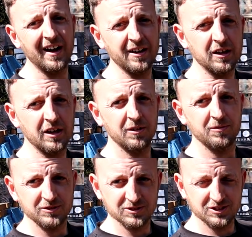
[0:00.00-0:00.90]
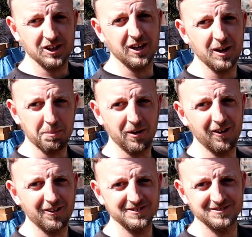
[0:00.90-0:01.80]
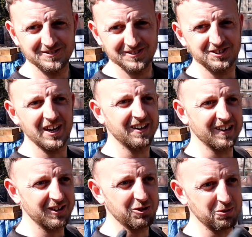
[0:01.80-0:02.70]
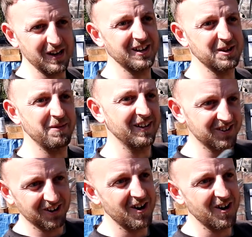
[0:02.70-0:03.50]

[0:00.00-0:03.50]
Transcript: hacking it, taking it apart gently because we need the bits to